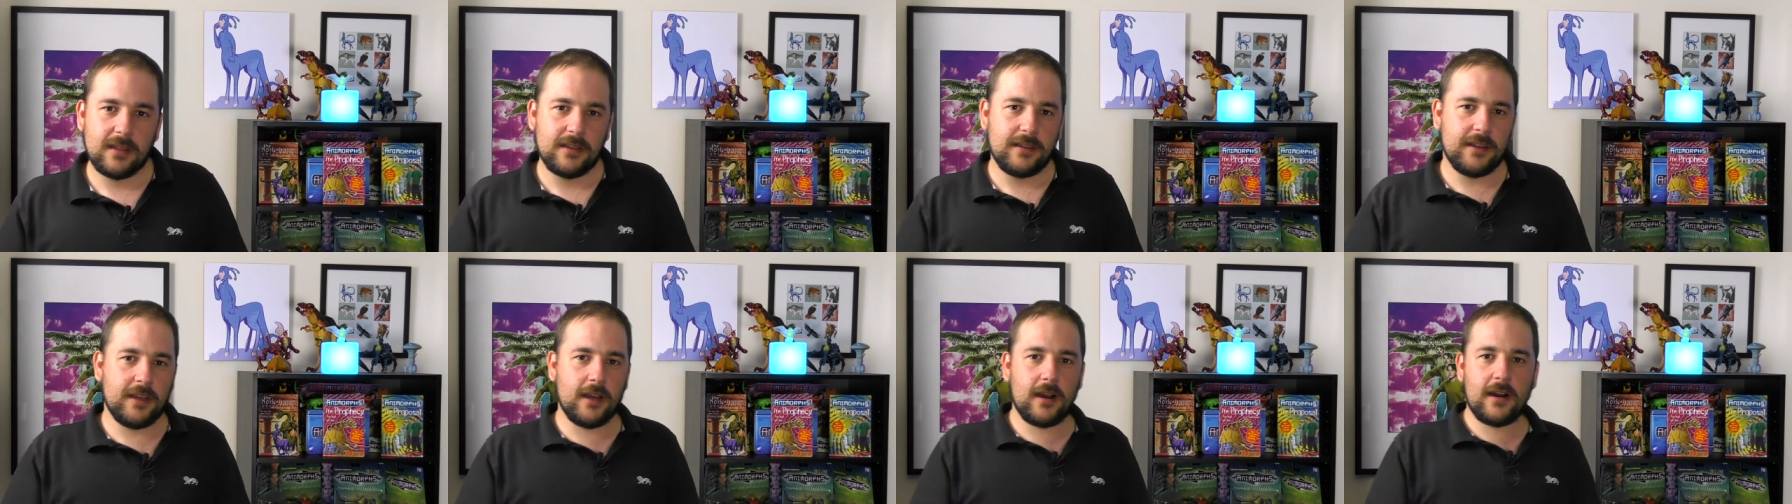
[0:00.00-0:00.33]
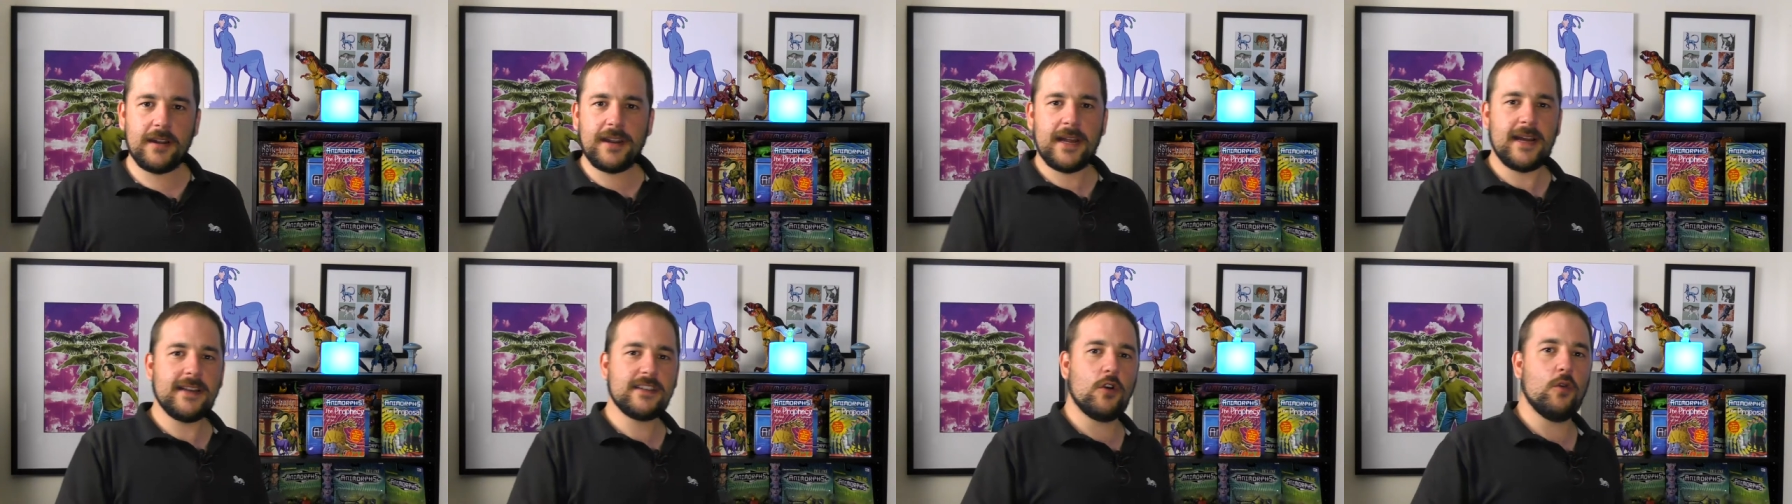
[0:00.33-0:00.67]
The
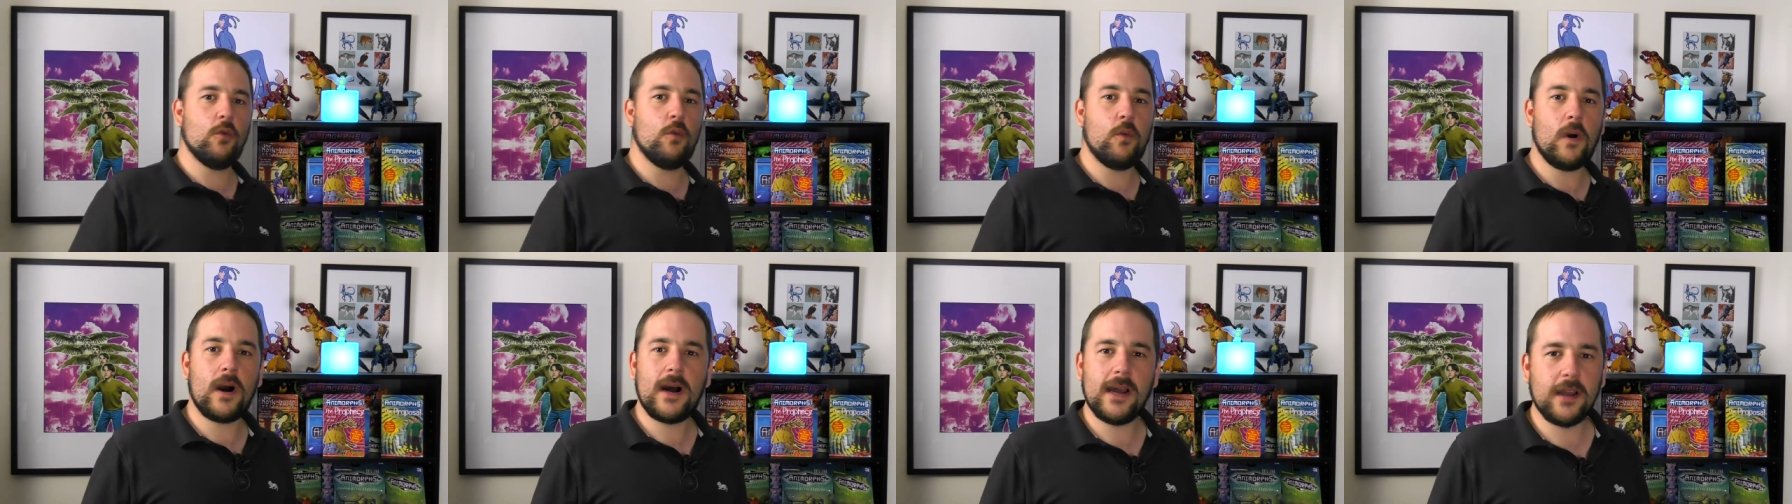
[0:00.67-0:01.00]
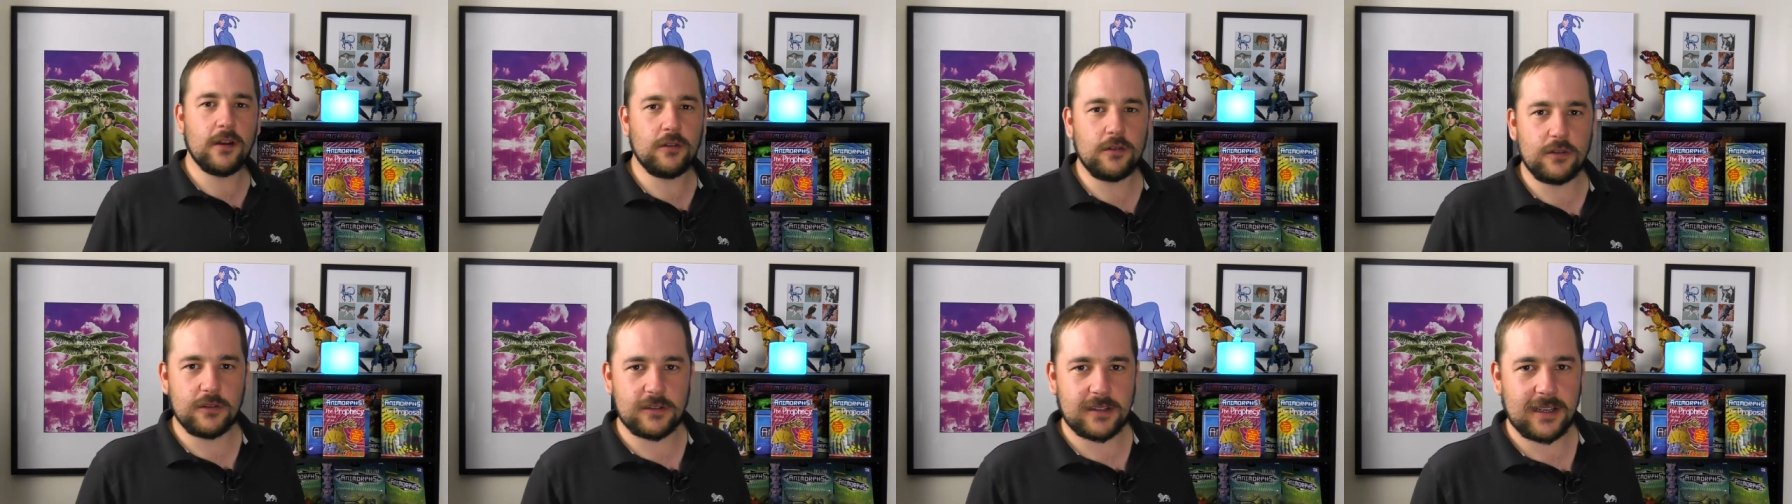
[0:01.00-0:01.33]
Arn has a
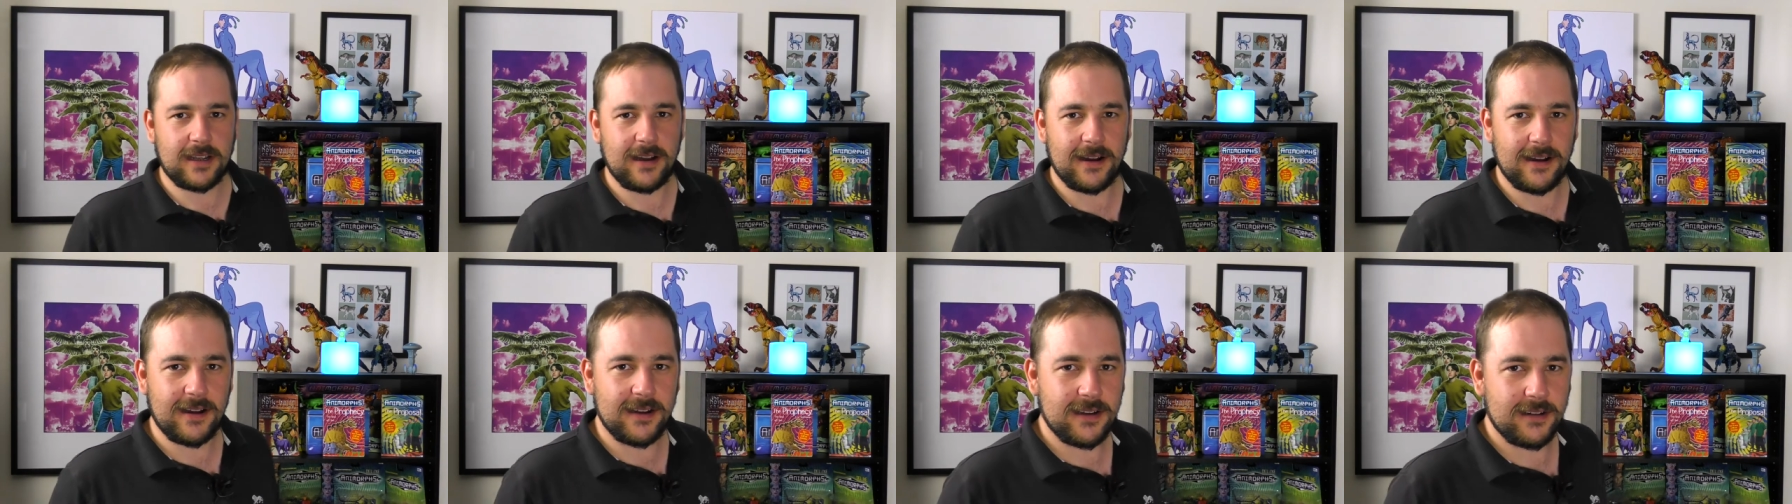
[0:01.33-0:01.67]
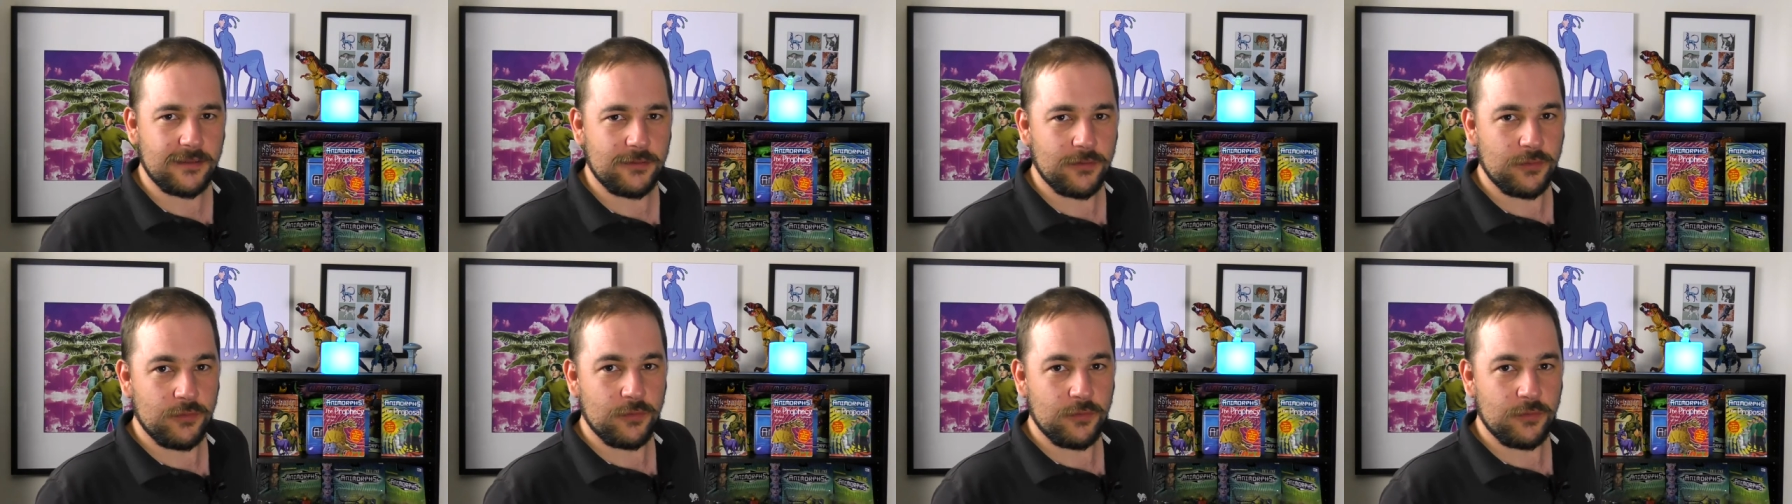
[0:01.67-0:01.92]
wild card.